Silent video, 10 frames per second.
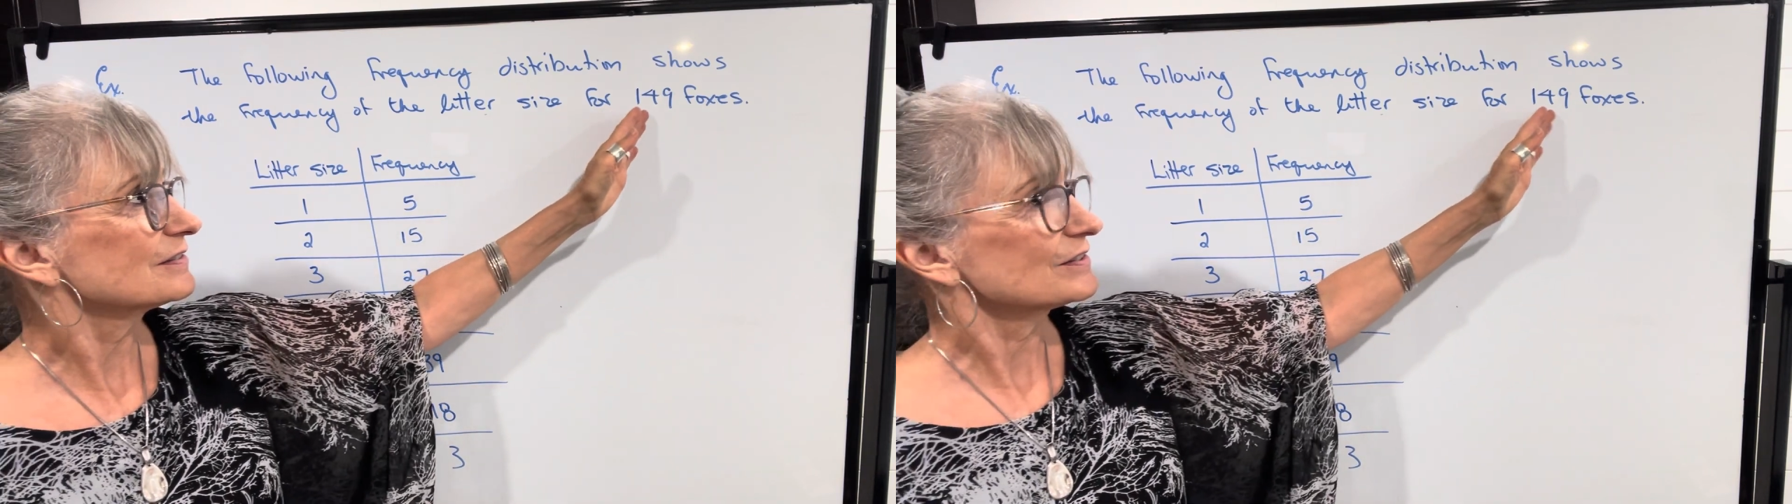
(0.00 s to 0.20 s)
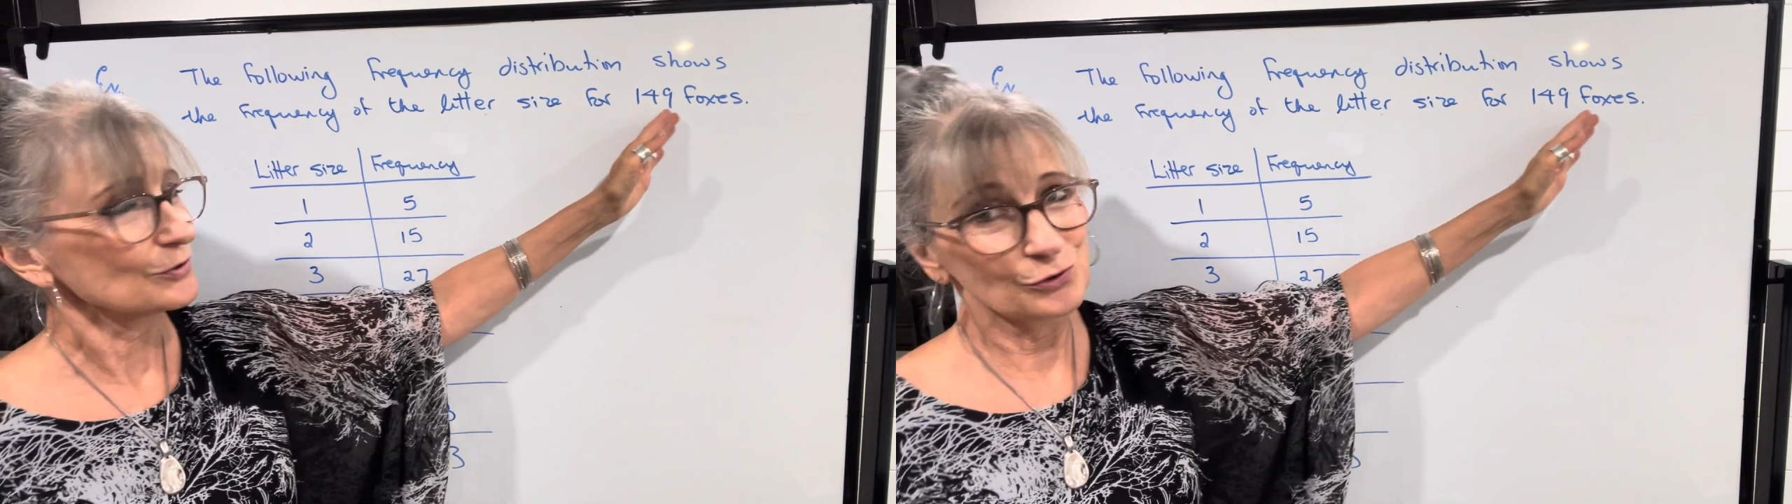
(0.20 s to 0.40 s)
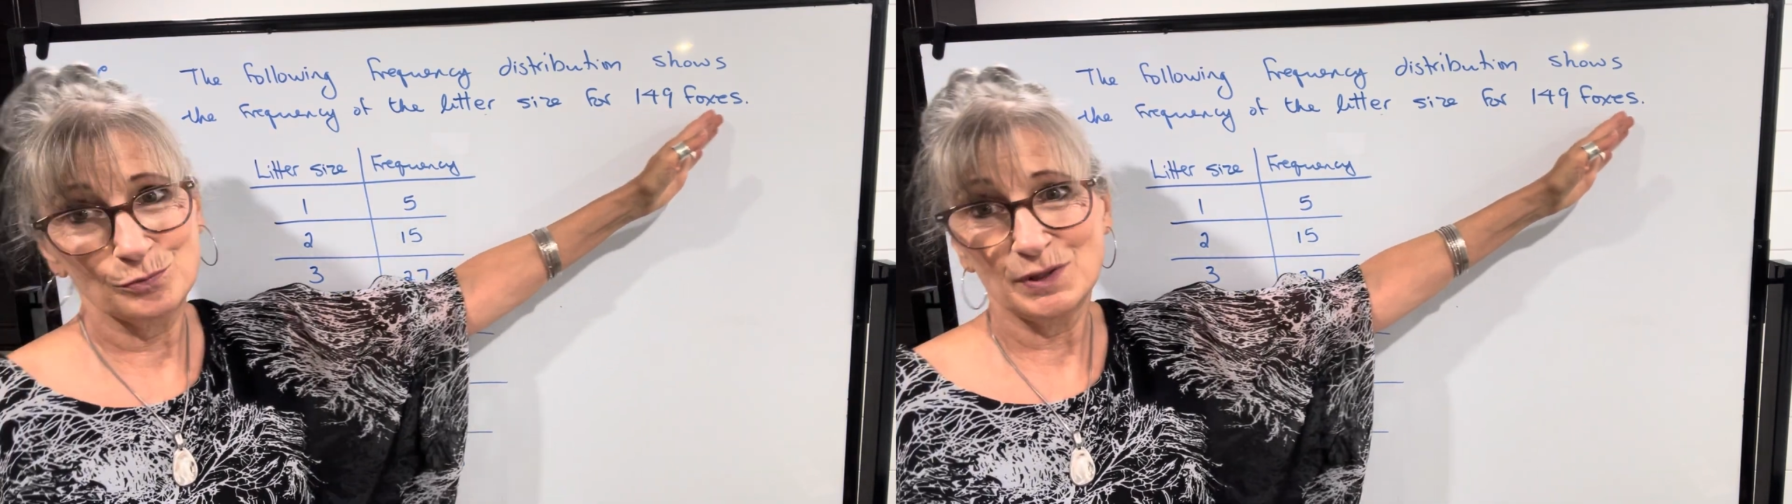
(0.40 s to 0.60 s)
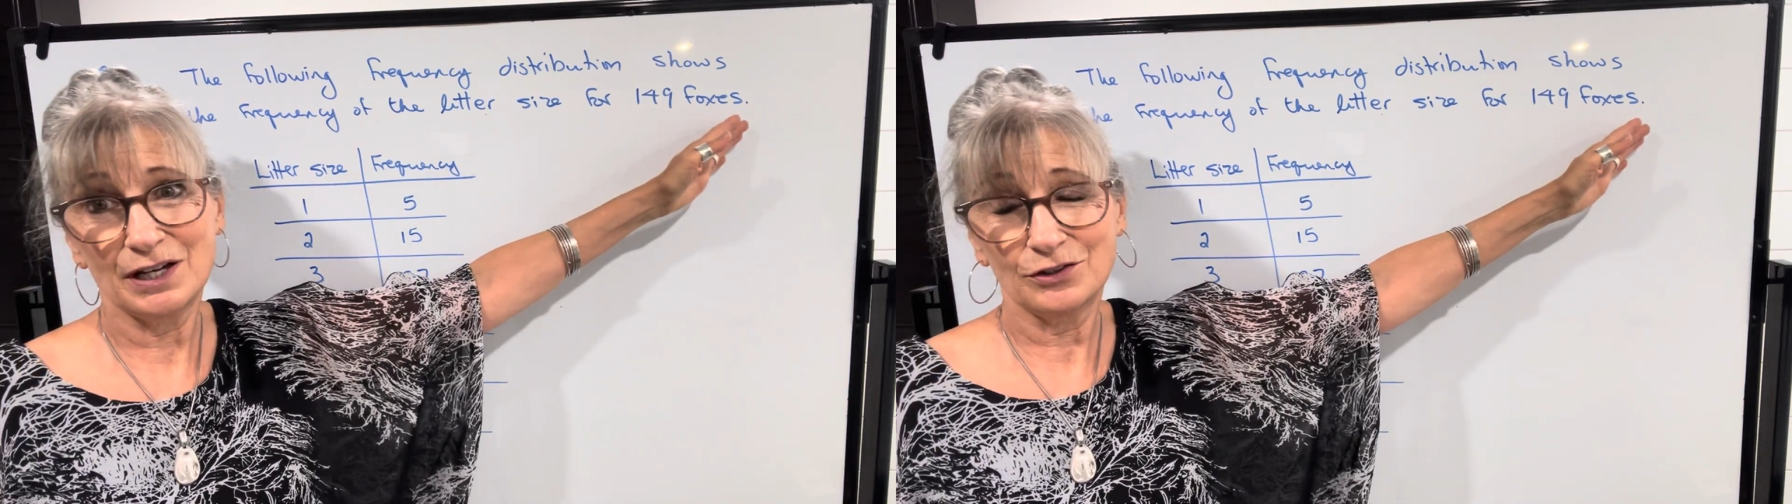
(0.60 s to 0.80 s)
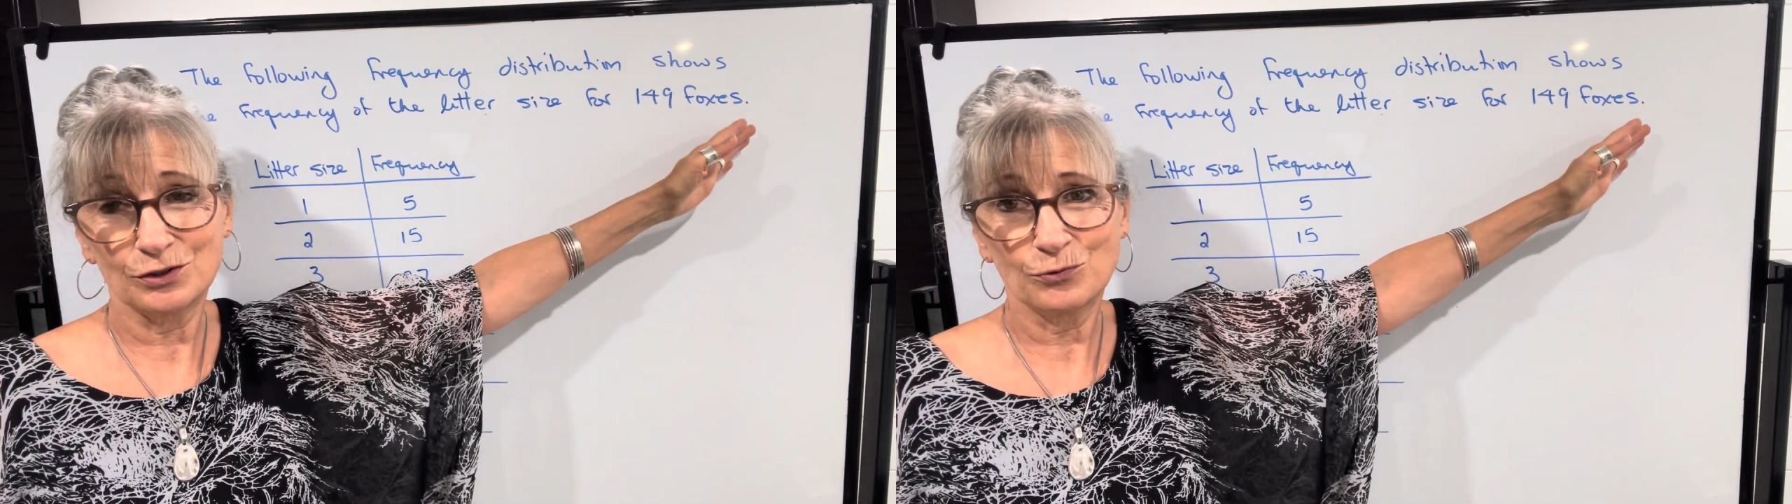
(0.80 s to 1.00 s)
so there'd be
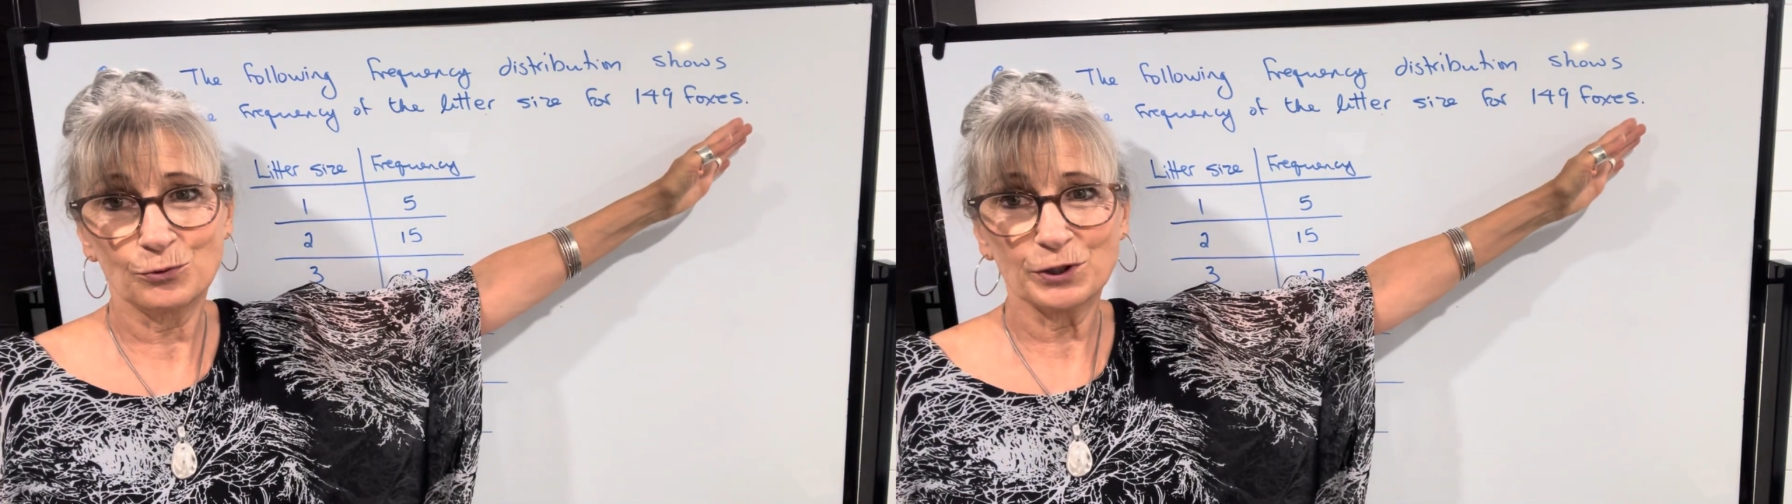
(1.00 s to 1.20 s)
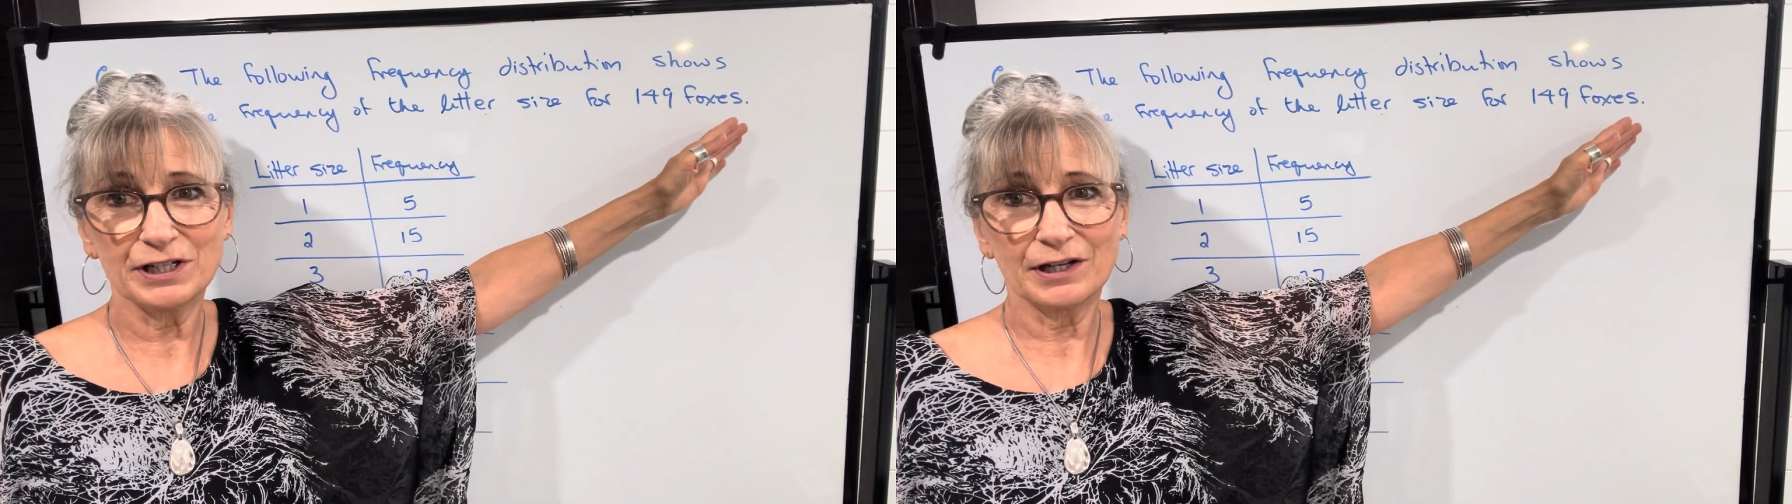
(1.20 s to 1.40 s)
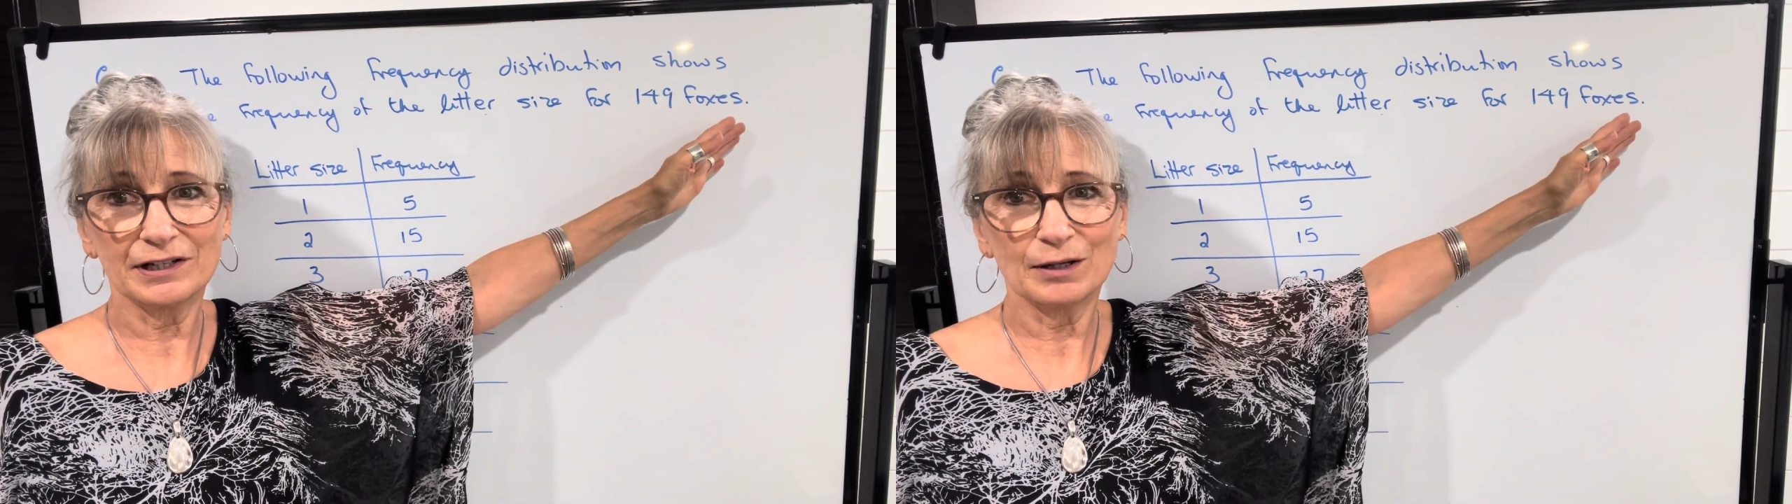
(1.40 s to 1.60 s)
149